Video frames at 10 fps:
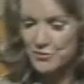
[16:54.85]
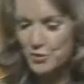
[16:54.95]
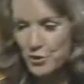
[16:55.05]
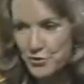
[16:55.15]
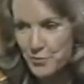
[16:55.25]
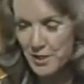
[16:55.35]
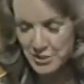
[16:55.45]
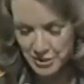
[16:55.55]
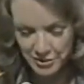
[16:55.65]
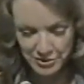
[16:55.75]
George
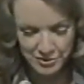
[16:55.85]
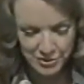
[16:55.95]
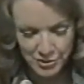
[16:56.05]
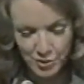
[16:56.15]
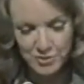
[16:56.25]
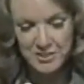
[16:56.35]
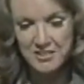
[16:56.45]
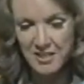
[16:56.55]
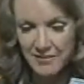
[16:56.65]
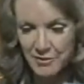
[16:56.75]
Washington's nose
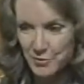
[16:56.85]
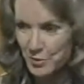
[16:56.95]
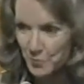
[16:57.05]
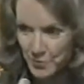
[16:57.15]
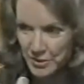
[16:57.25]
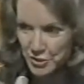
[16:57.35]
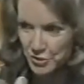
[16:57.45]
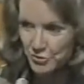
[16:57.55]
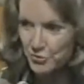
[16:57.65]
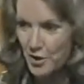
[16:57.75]
is covered with
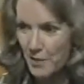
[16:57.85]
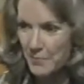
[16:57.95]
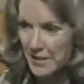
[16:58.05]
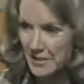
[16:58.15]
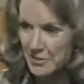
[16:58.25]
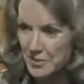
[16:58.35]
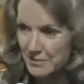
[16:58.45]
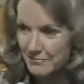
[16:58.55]
pigeon droppings.